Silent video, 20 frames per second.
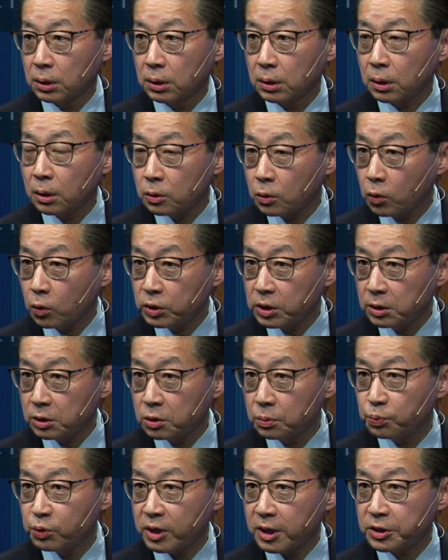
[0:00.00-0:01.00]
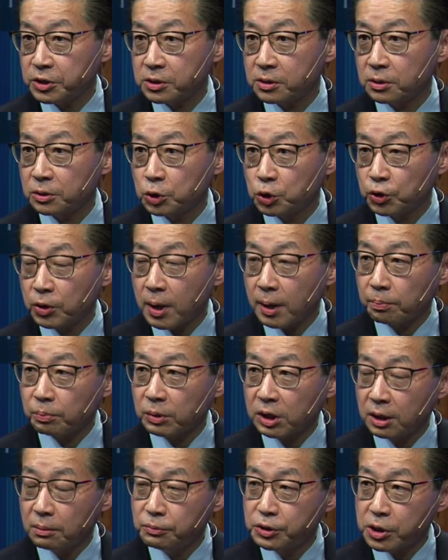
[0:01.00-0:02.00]
According to President Trump,
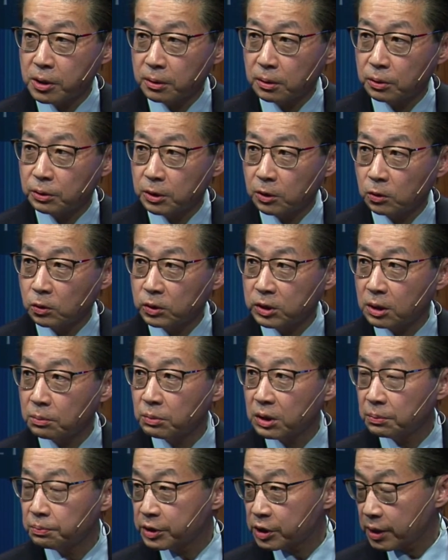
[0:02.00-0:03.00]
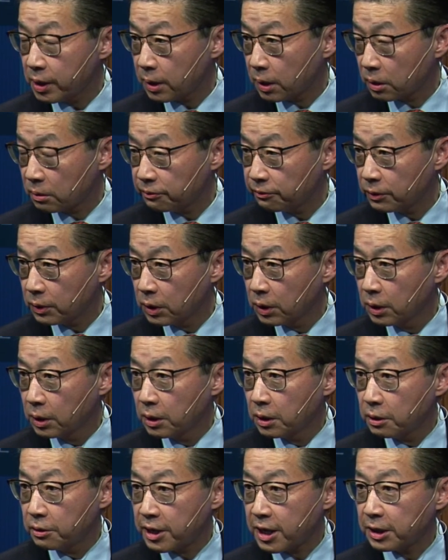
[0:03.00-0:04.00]
Kim Jong-un told him himself
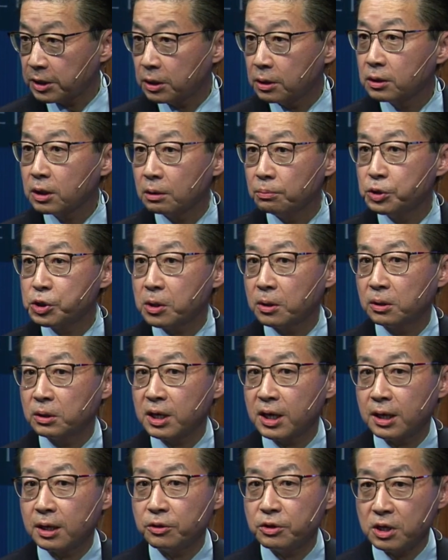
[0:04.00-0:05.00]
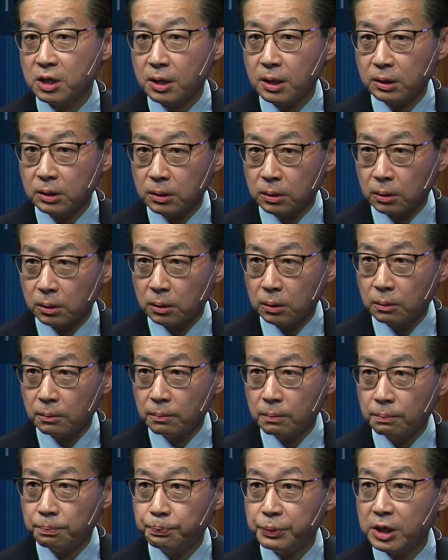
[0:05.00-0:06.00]
that Kim Jong-un had the uncle
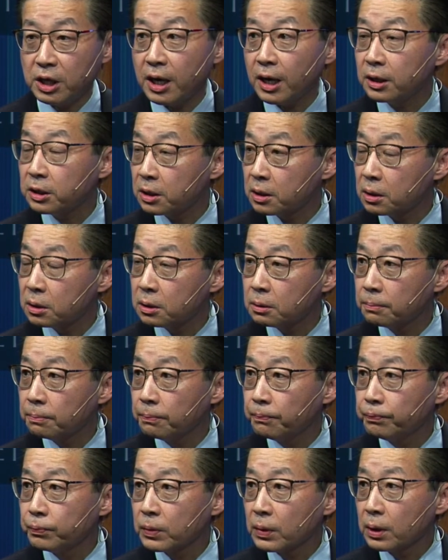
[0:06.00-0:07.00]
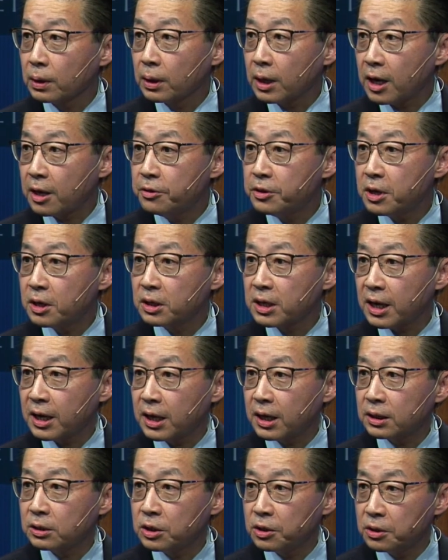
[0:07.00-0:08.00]
beheaded and then
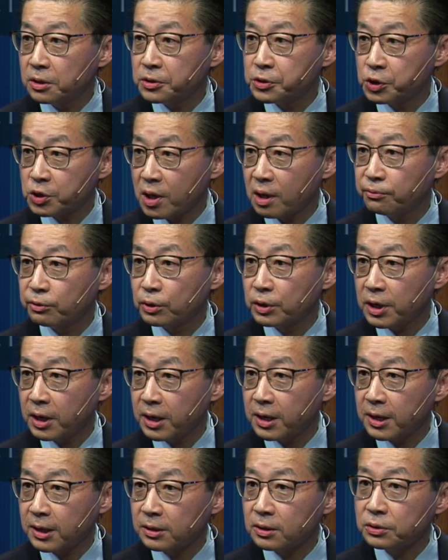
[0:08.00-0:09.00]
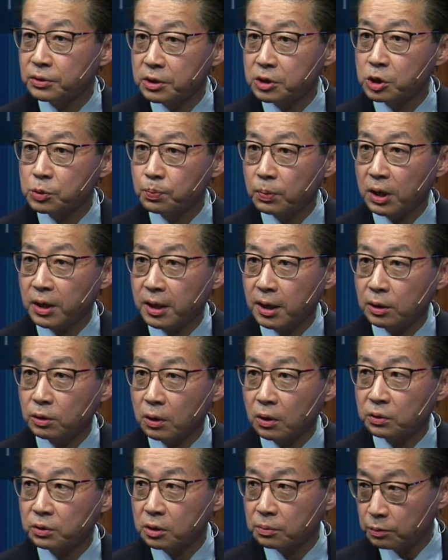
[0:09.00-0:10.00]
had his severed head displayed
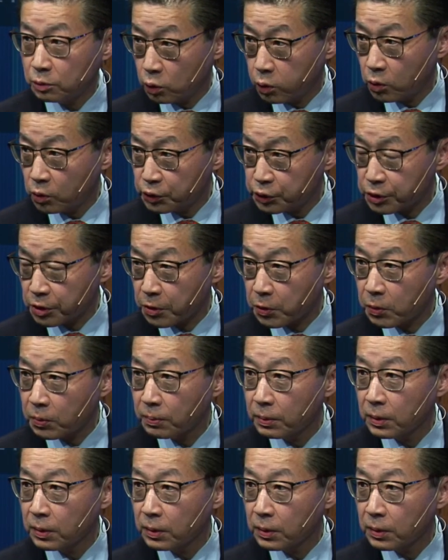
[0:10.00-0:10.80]
on the torso